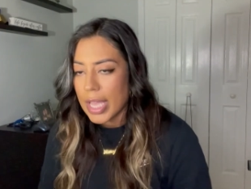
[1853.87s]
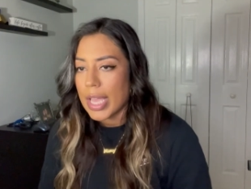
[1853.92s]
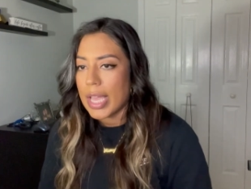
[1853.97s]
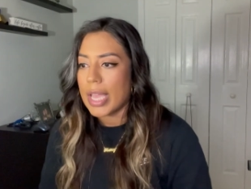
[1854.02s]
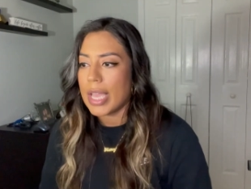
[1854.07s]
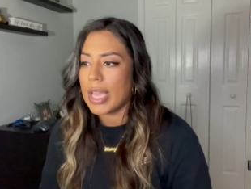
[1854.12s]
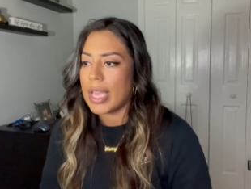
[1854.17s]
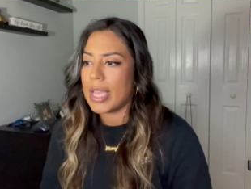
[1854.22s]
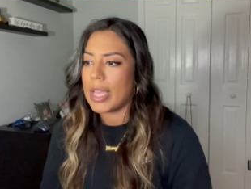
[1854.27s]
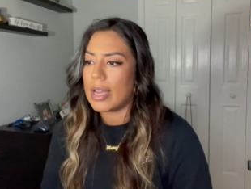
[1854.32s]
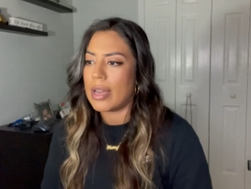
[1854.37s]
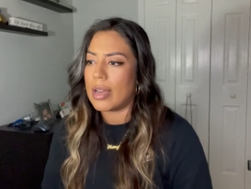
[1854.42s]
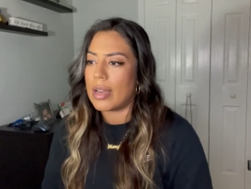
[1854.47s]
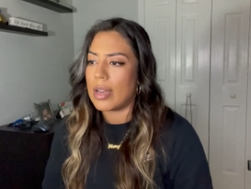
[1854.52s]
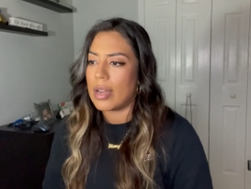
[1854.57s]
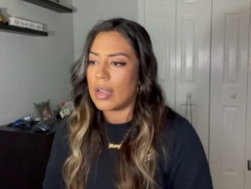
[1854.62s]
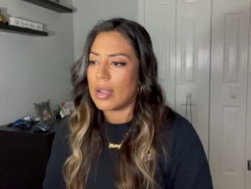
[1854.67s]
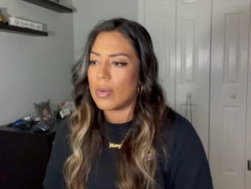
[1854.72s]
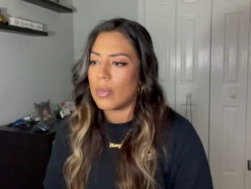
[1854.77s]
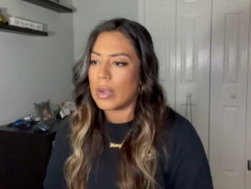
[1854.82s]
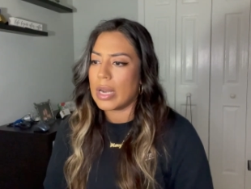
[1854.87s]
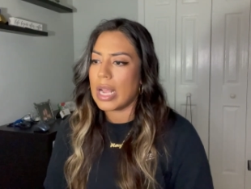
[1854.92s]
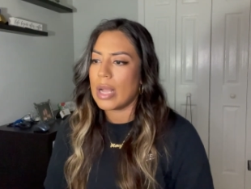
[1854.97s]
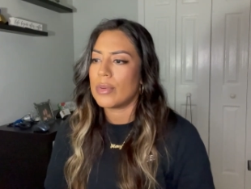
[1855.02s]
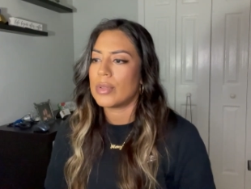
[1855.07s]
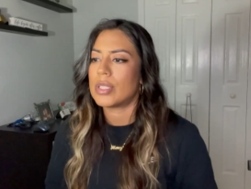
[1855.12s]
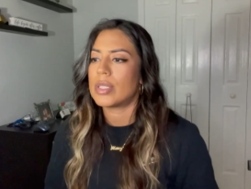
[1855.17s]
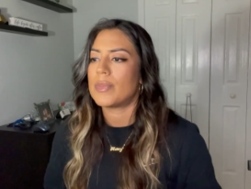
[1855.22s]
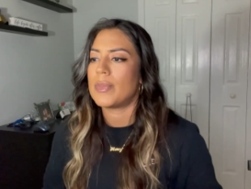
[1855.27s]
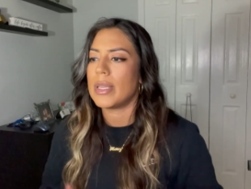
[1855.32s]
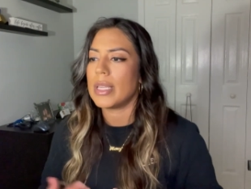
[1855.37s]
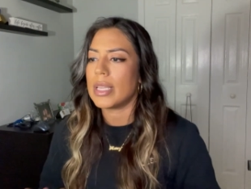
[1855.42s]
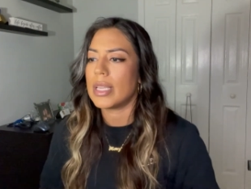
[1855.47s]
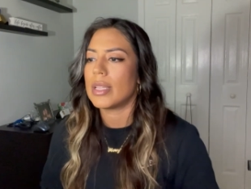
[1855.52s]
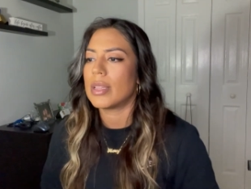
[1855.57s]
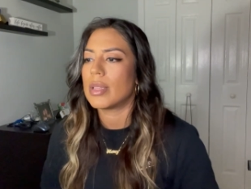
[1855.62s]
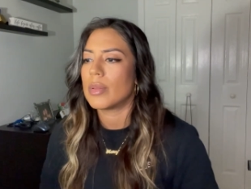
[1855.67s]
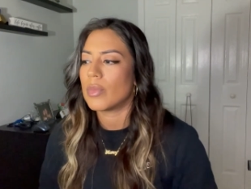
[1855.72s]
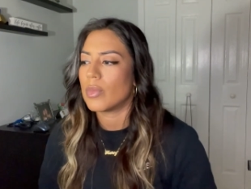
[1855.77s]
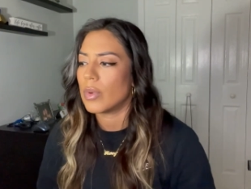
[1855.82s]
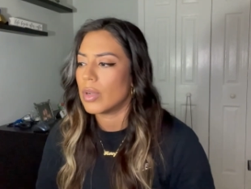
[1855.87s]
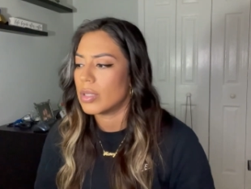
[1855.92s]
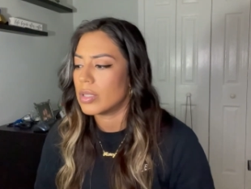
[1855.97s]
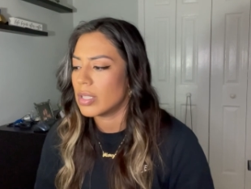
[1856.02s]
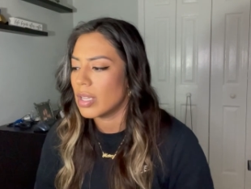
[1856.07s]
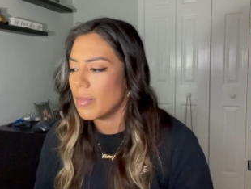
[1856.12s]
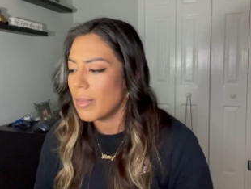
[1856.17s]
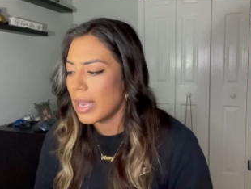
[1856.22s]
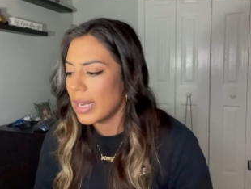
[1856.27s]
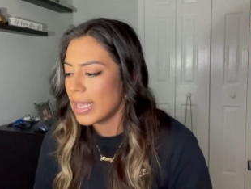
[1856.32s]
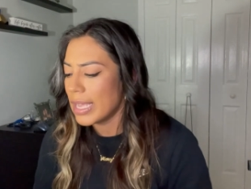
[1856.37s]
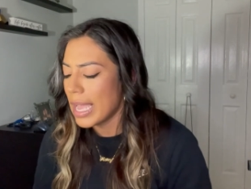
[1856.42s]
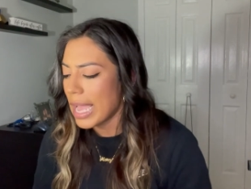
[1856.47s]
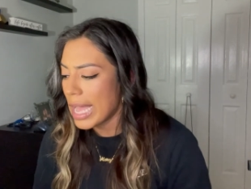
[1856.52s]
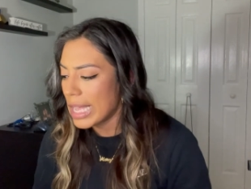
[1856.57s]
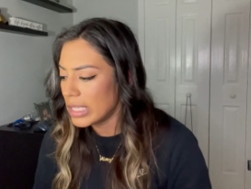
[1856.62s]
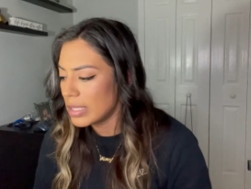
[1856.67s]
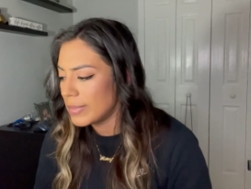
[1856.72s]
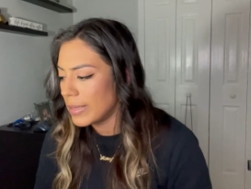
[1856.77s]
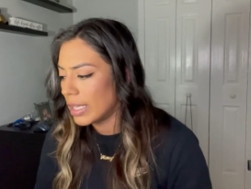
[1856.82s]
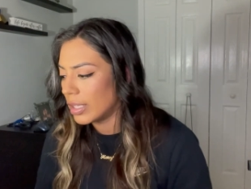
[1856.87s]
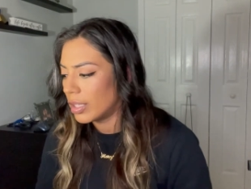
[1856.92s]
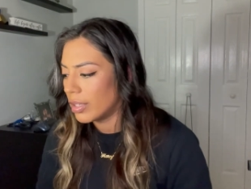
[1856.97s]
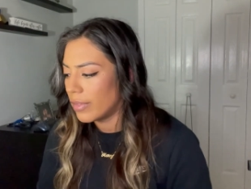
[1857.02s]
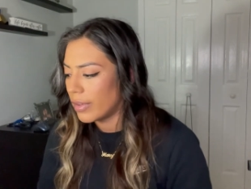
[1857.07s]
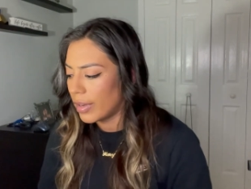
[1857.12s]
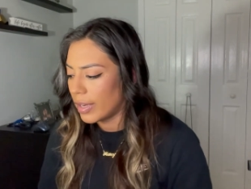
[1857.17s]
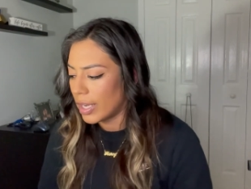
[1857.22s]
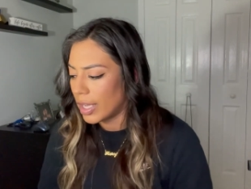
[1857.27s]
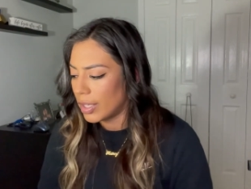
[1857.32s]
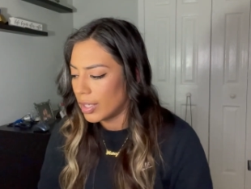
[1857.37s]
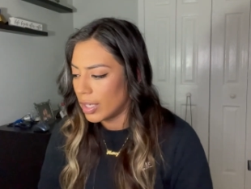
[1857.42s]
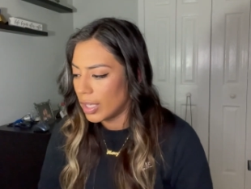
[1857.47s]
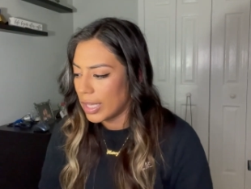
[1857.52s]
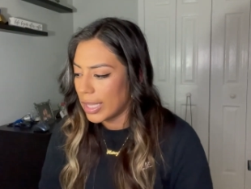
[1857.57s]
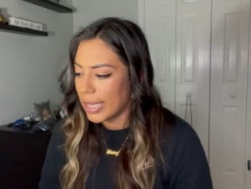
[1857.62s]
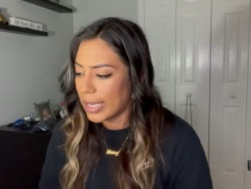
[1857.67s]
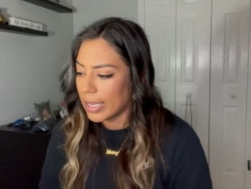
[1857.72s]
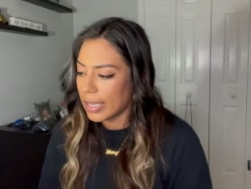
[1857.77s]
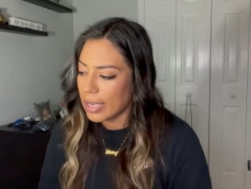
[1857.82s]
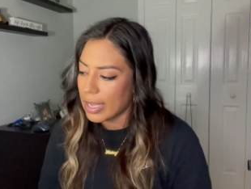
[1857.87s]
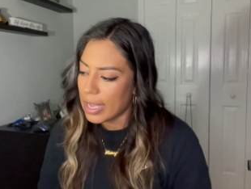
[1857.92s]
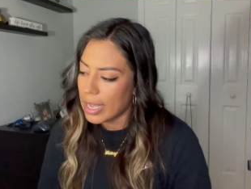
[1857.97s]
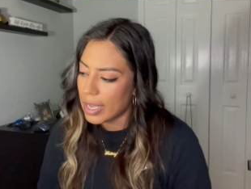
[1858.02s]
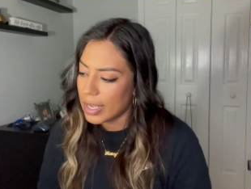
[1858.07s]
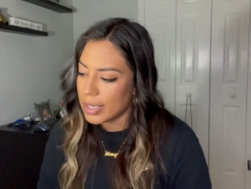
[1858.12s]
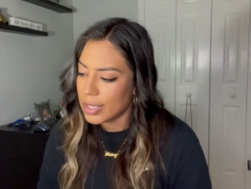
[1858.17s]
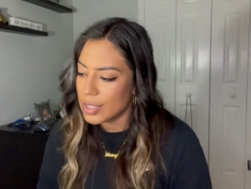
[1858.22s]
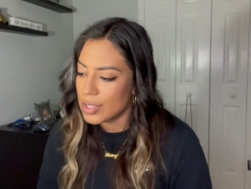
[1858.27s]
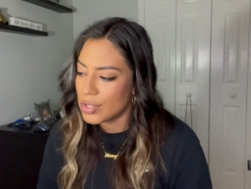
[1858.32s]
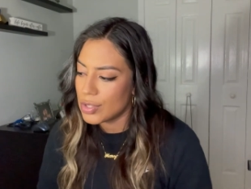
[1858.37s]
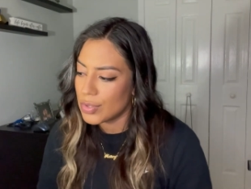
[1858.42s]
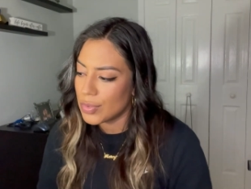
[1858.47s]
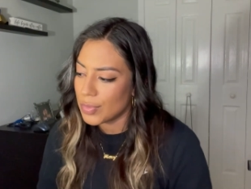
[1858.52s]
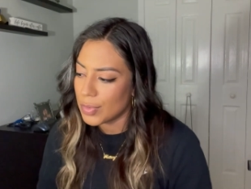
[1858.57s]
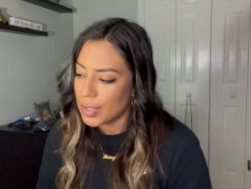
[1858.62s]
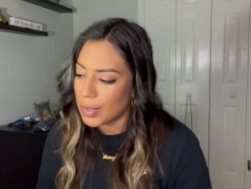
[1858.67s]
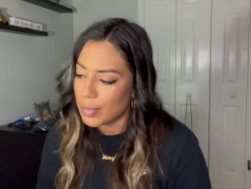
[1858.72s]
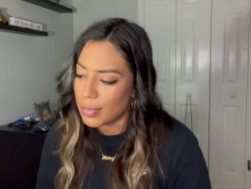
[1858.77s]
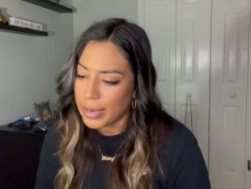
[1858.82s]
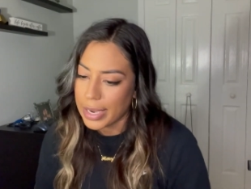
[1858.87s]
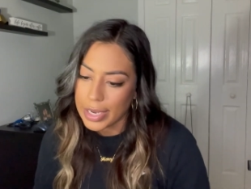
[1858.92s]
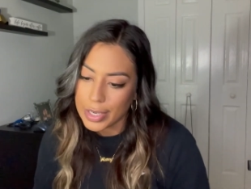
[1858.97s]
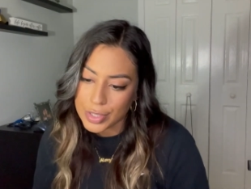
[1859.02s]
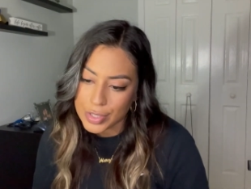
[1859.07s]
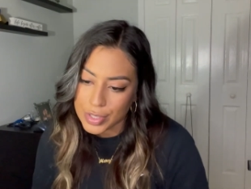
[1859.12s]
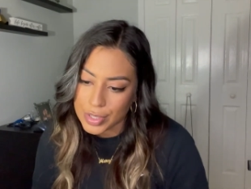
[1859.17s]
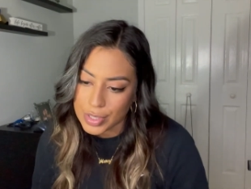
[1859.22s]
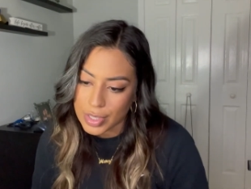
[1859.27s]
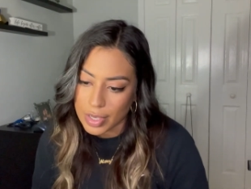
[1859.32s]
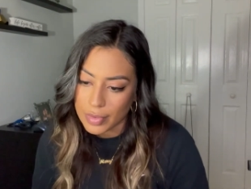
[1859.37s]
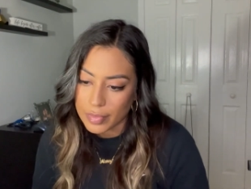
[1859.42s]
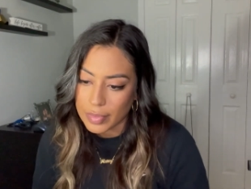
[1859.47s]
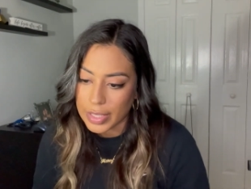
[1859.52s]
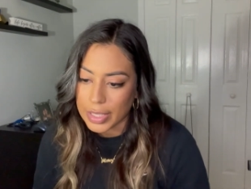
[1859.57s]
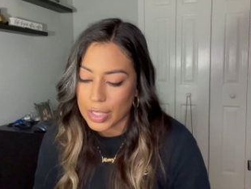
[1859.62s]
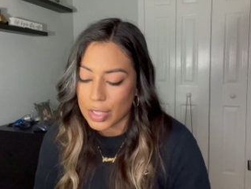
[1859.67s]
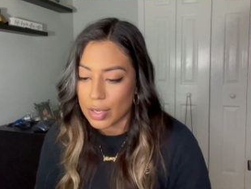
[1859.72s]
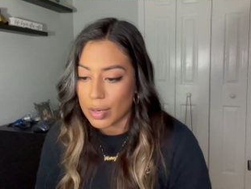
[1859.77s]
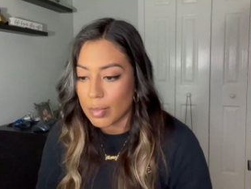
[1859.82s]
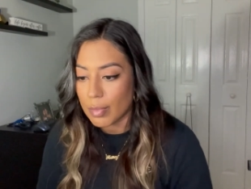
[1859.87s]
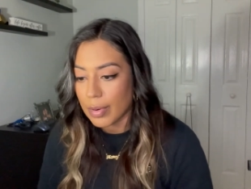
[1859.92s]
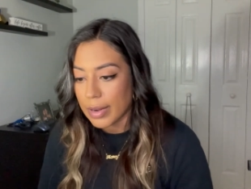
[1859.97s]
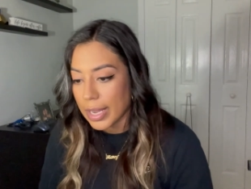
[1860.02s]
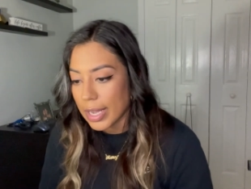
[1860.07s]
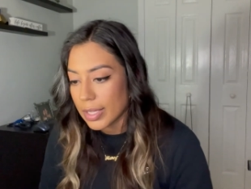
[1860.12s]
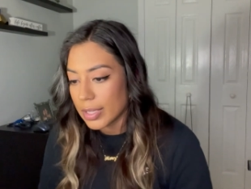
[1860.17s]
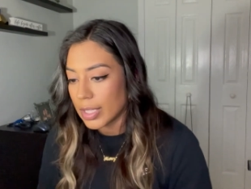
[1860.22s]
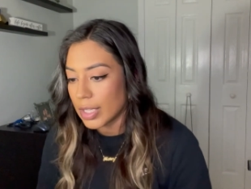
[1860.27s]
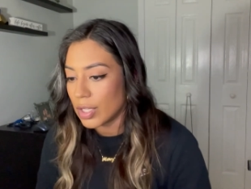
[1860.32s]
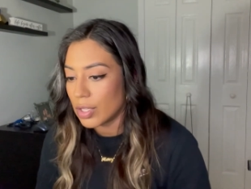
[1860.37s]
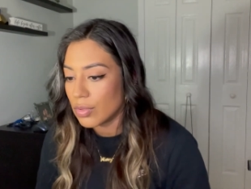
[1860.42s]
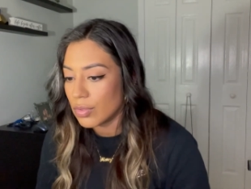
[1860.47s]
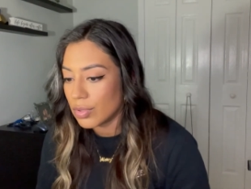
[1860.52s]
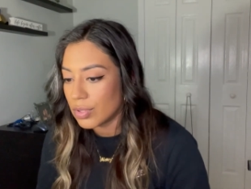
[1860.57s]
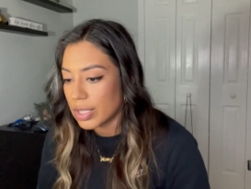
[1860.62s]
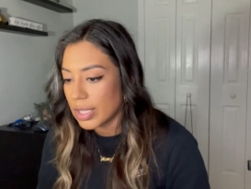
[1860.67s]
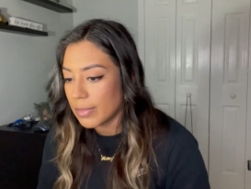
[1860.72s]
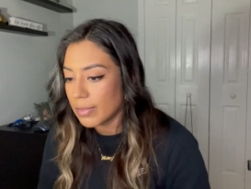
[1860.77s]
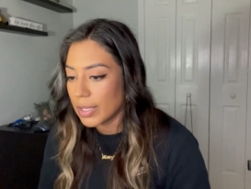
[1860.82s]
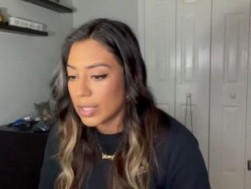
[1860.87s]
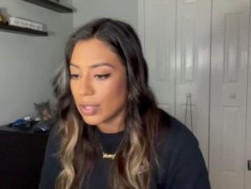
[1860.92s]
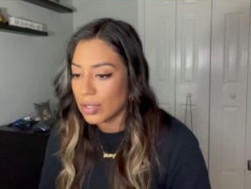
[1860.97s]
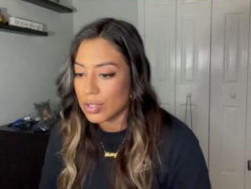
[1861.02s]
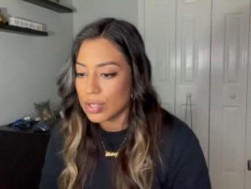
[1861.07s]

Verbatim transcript: And when I was speaking, when somebody asked me at the very end, they're like, how did you rebrand yourself? Like your brand, like you seem like you're